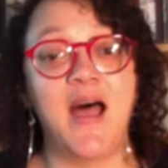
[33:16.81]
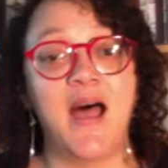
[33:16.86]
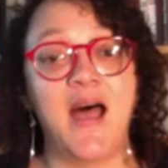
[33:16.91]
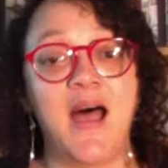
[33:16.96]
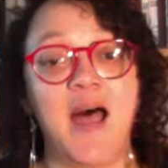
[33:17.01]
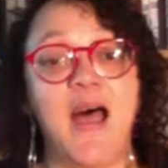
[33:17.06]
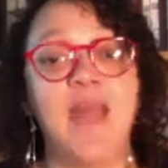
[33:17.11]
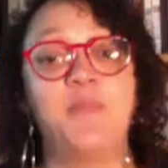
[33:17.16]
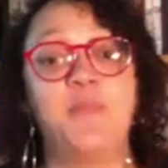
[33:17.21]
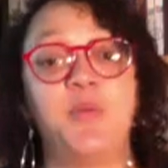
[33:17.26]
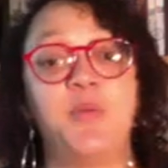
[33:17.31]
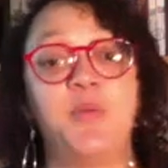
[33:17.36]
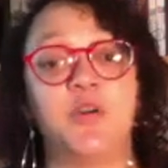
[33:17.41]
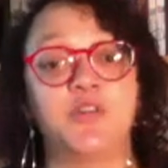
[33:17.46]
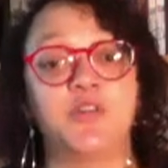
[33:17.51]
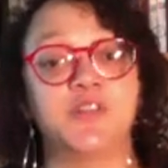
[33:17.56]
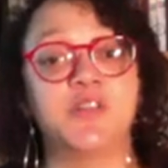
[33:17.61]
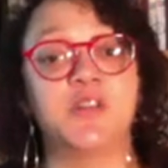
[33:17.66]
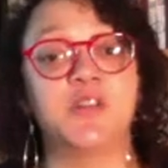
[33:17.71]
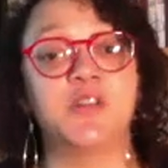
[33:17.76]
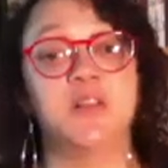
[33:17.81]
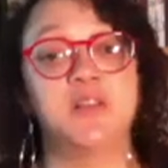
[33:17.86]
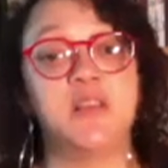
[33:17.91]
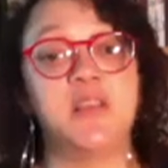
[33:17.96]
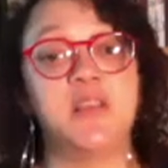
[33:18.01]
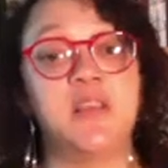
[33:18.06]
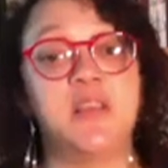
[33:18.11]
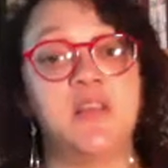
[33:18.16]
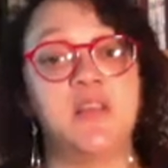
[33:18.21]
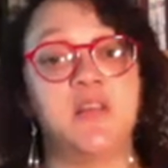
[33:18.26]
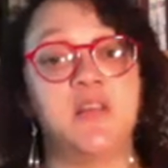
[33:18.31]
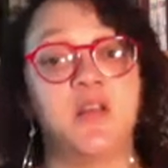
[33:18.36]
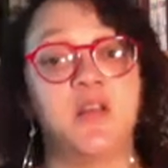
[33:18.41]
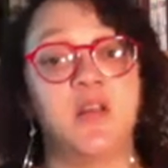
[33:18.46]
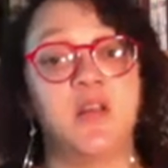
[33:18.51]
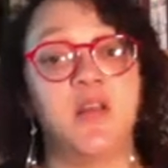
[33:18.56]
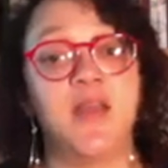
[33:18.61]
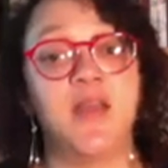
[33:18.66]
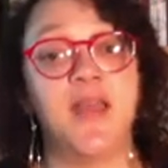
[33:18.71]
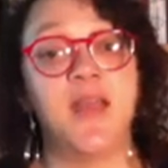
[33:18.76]
I personally
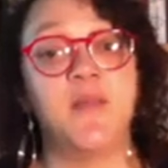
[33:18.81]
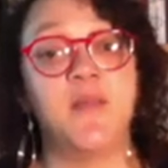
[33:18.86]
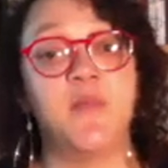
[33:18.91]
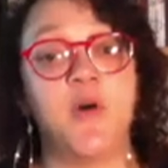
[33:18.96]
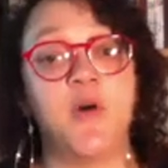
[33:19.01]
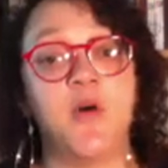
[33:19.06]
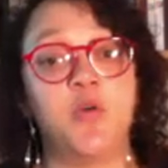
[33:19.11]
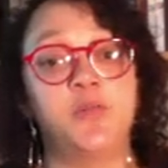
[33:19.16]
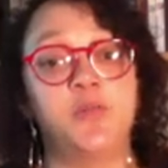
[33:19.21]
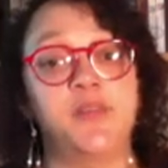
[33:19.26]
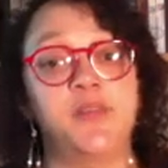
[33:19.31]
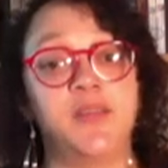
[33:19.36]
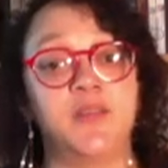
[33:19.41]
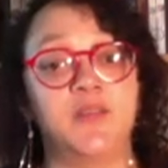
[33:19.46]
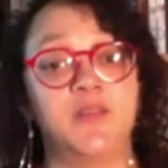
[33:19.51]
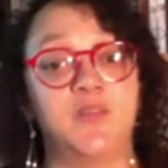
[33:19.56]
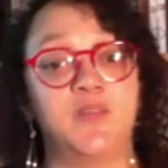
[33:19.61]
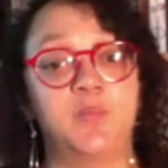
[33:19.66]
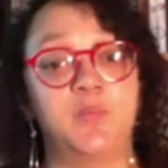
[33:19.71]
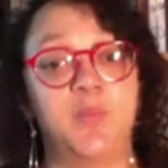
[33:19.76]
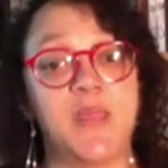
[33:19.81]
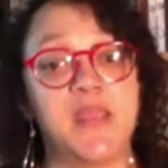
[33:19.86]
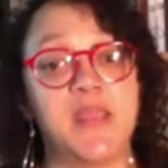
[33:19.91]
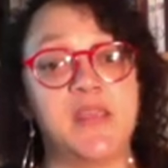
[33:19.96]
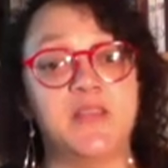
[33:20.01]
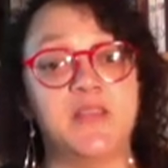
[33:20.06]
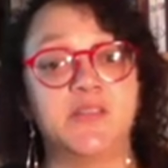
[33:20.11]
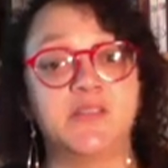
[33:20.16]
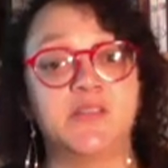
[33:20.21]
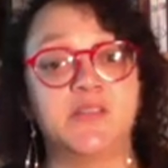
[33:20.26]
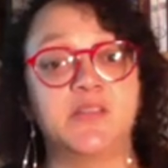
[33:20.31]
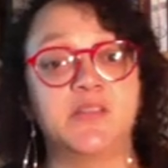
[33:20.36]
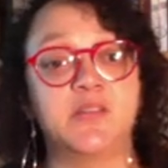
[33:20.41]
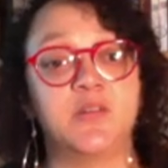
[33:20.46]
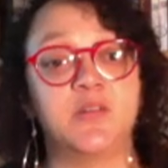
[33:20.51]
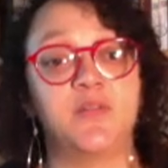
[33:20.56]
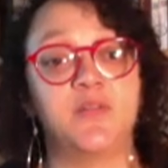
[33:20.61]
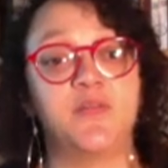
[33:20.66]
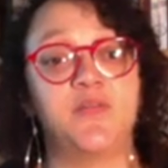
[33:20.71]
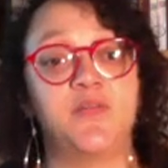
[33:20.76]
am holding space
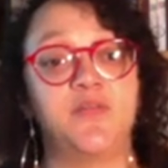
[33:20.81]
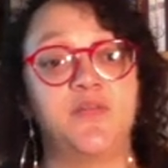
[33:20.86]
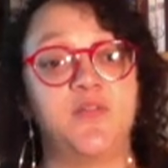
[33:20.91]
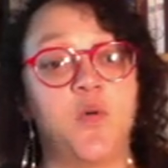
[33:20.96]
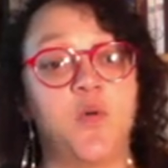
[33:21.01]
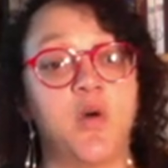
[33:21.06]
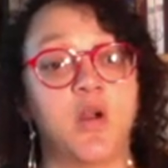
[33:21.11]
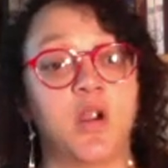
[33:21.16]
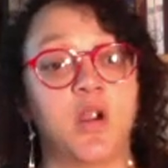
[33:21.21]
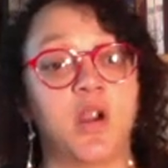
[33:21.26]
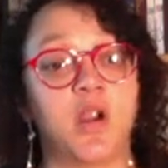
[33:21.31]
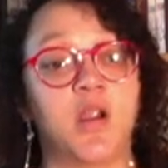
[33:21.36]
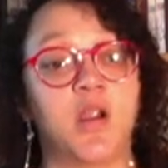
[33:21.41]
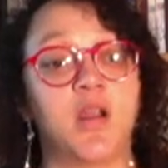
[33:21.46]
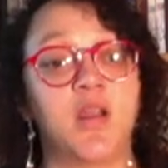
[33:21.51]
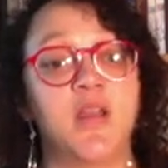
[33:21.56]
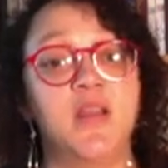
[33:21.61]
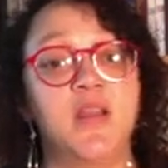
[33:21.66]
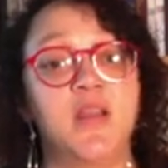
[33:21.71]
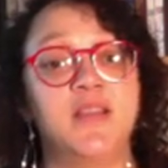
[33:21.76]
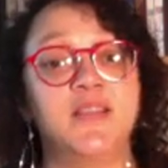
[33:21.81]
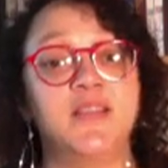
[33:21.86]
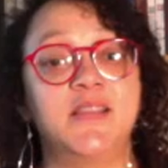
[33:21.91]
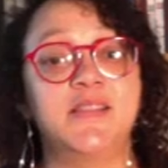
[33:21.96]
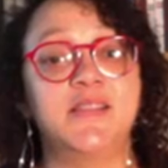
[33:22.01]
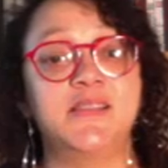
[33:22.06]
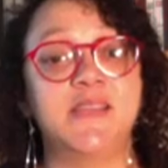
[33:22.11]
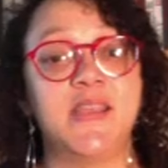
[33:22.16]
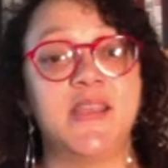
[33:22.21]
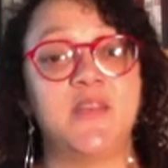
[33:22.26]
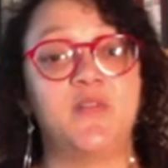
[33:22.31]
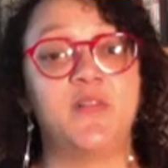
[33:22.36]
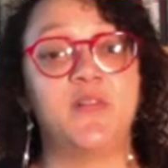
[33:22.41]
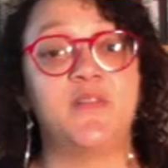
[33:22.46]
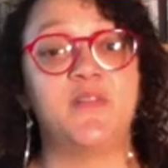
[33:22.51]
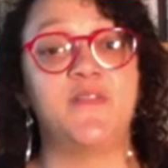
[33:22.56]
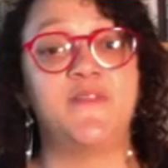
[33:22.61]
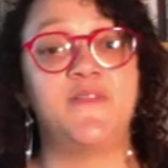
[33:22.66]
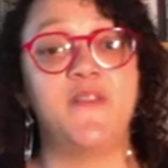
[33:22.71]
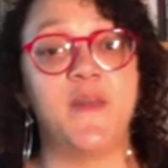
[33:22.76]
for the
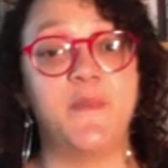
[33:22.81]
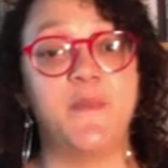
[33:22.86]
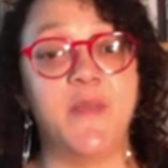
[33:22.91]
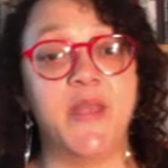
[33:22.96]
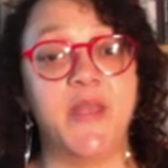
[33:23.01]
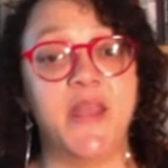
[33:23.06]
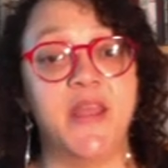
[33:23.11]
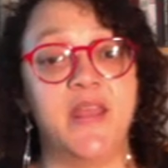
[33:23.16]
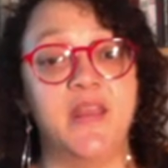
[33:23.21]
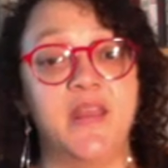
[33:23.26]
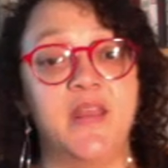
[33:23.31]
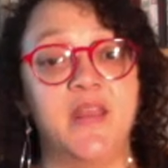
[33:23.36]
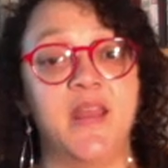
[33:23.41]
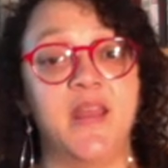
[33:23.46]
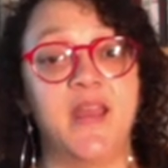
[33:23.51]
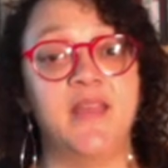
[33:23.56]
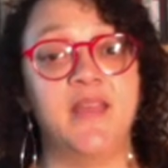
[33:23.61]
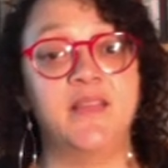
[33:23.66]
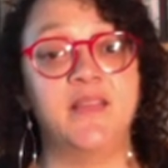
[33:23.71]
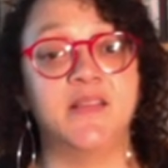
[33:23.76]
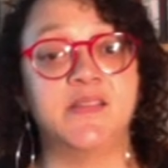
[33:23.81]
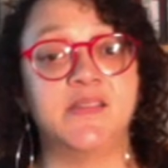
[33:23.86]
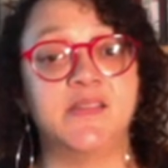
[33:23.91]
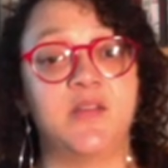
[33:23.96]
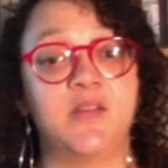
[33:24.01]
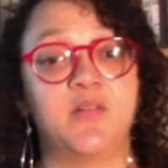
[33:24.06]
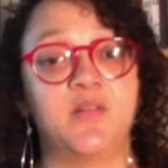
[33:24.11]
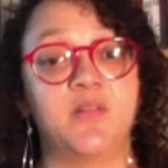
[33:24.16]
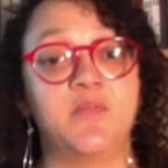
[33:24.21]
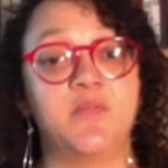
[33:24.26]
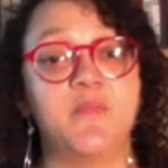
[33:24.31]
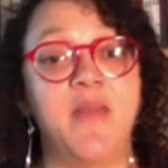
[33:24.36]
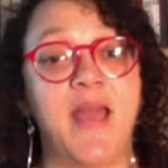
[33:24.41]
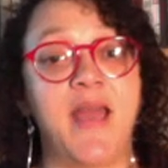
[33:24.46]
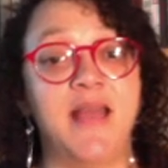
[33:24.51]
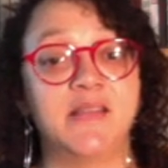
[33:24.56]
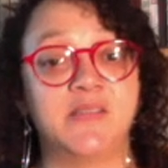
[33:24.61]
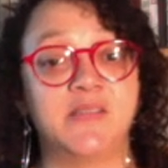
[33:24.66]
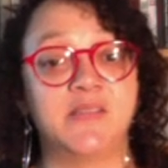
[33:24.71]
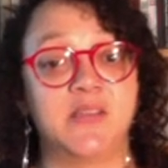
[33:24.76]
sacred feminine and the sacred
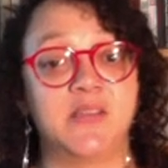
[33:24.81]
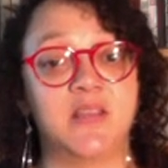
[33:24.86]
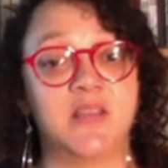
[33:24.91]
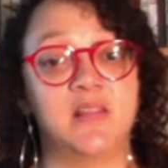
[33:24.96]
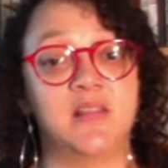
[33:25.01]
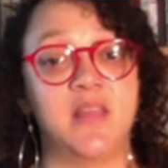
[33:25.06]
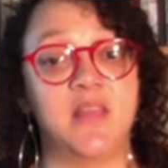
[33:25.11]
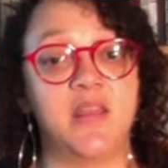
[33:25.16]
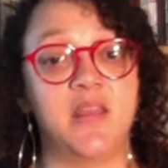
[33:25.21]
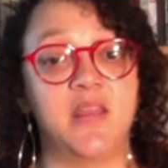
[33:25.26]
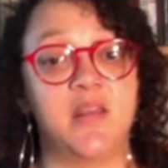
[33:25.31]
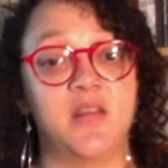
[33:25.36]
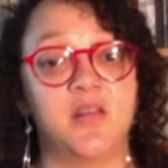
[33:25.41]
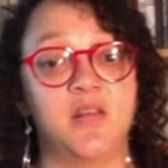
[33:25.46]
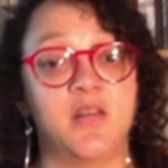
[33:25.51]
masculine